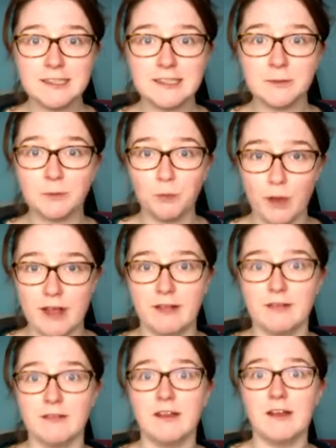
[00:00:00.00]

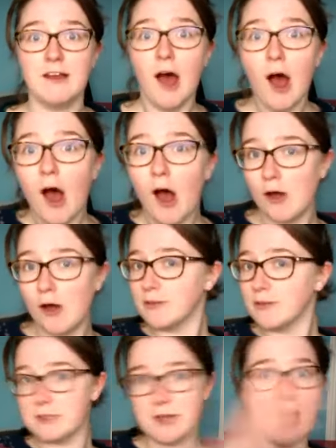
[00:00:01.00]
will,
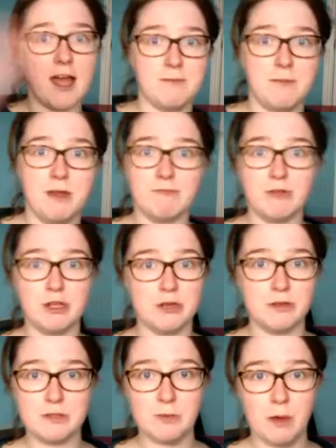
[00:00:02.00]
over time,
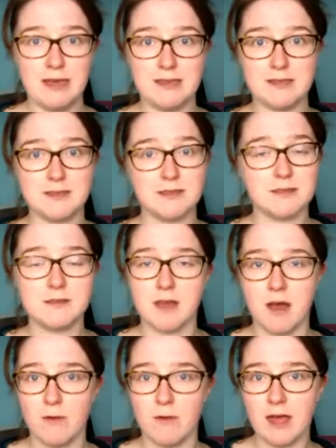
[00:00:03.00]
reduce waste.
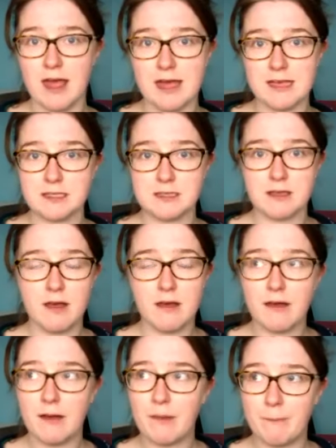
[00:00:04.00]
So it is
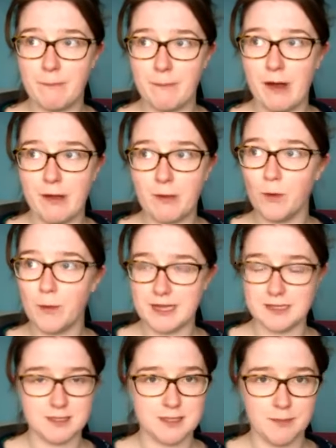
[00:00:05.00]
by all
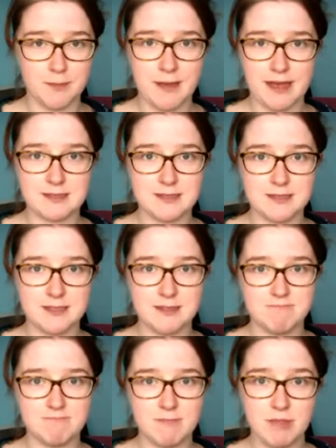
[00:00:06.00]
means the best
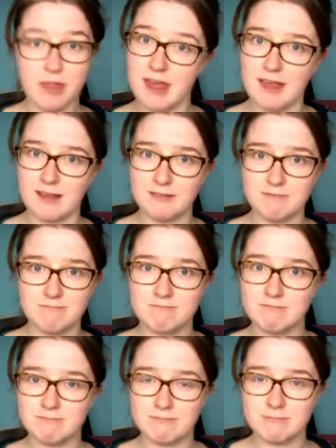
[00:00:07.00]
thing
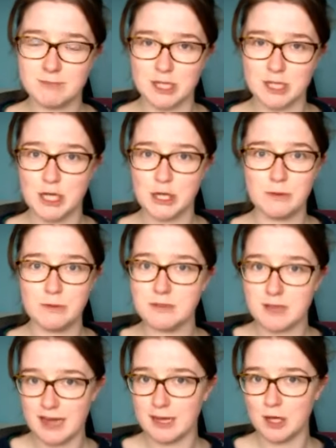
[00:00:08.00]
to
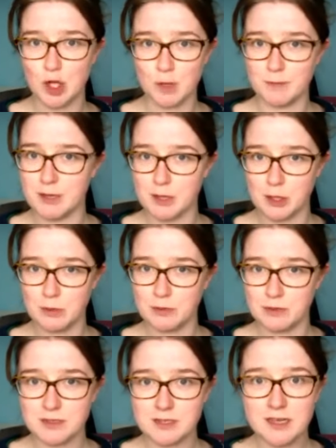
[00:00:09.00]
use, and it should be
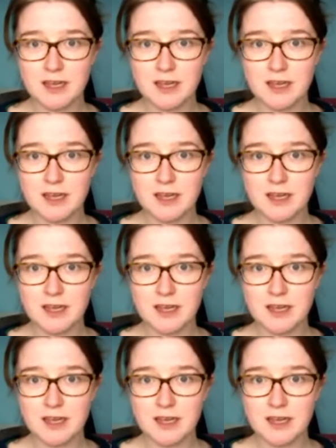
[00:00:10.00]
used,